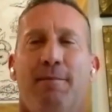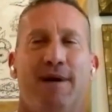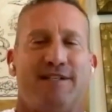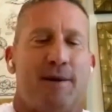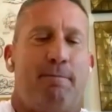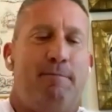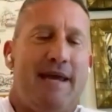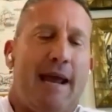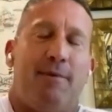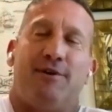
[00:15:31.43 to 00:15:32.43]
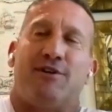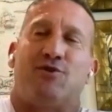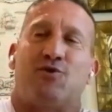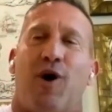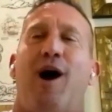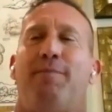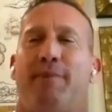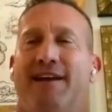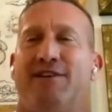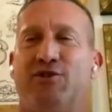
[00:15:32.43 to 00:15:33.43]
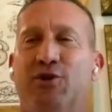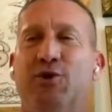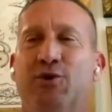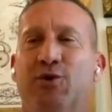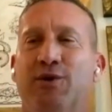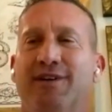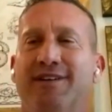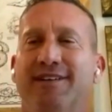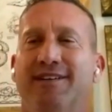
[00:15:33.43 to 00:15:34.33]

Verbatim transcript: but to be able to drop and do